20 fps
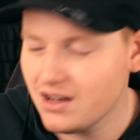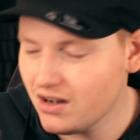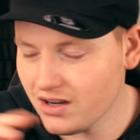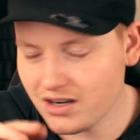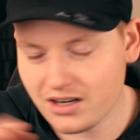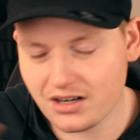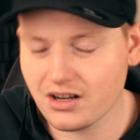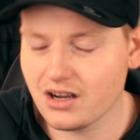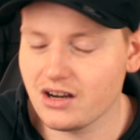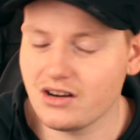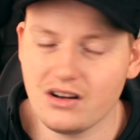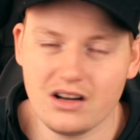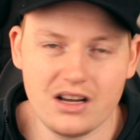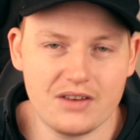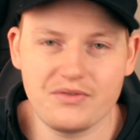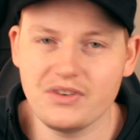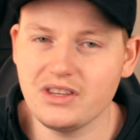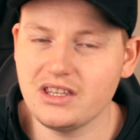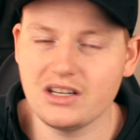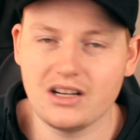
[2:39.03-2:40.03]
I don't know. I
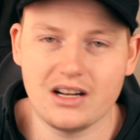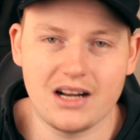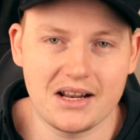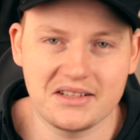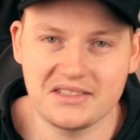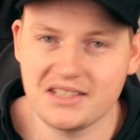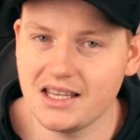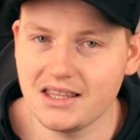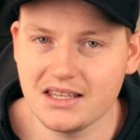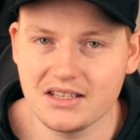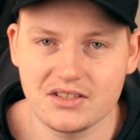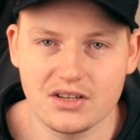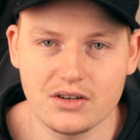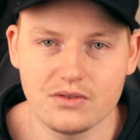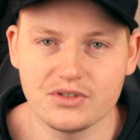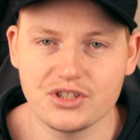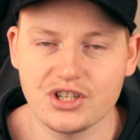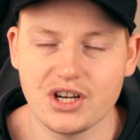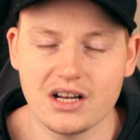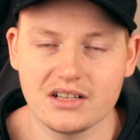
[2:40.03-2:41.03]
really don't understand this
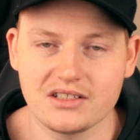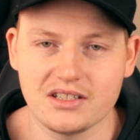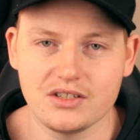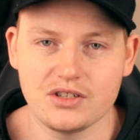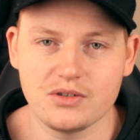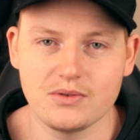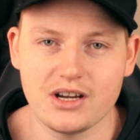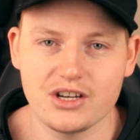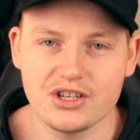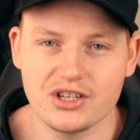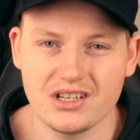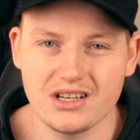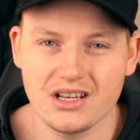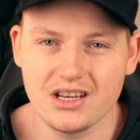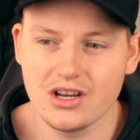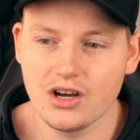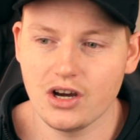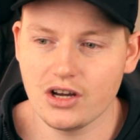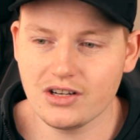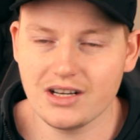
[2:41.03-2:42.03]
whole Shark situation.
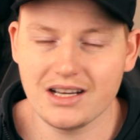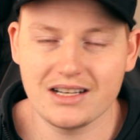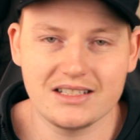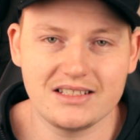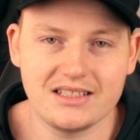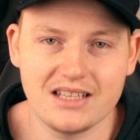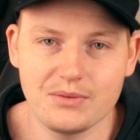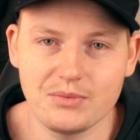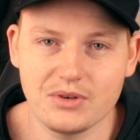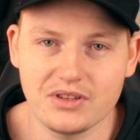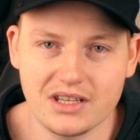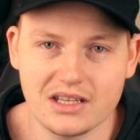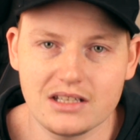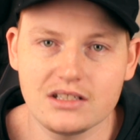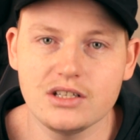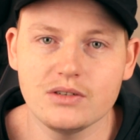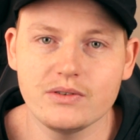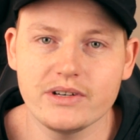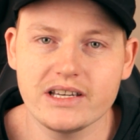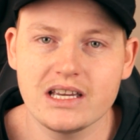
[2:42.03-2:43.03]
I don't understand what they're
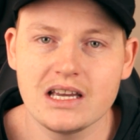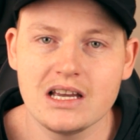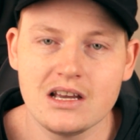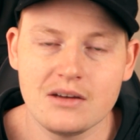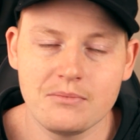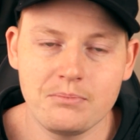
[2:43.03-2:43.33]
doing.